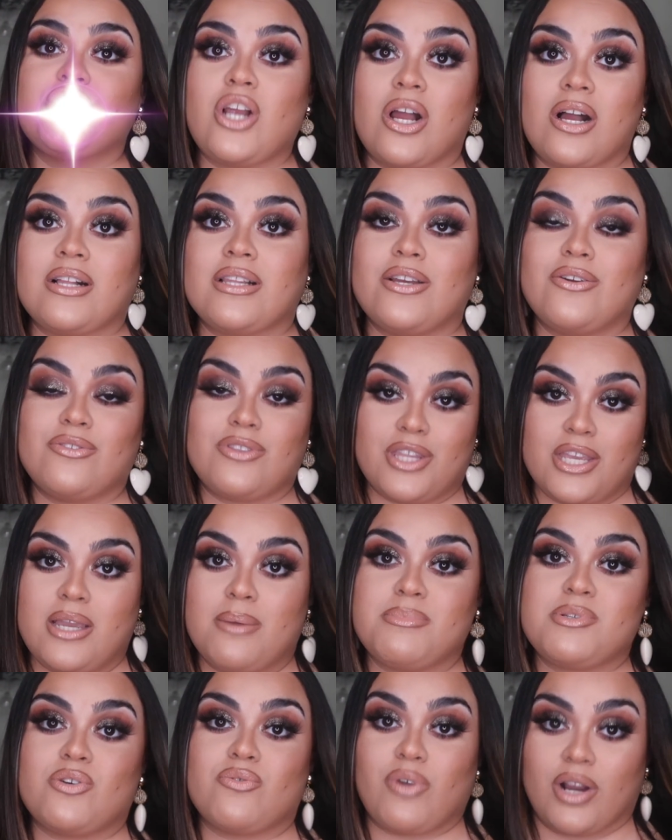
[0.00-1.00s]
chocolate
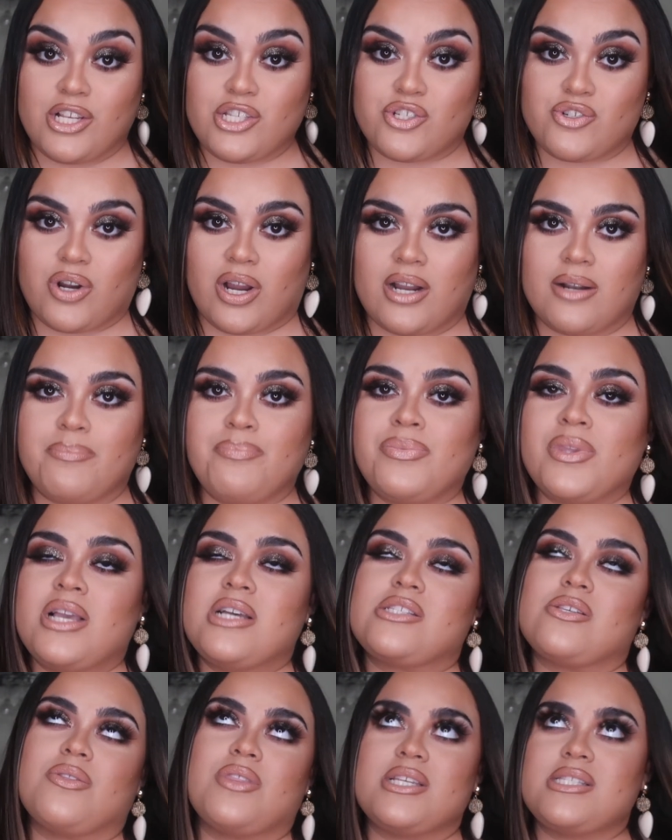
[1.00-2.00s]
themed restaurant.
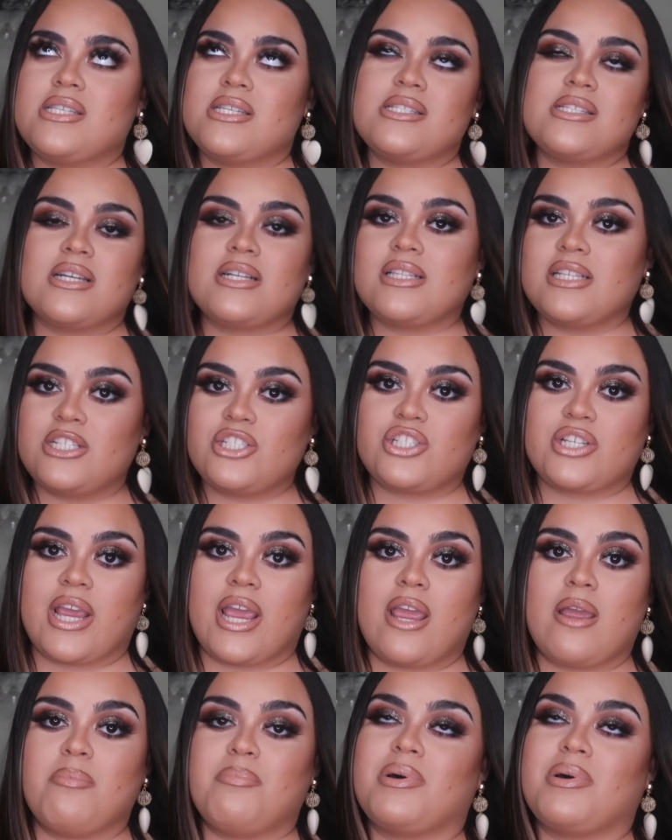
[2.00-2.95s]
So this is a cliche,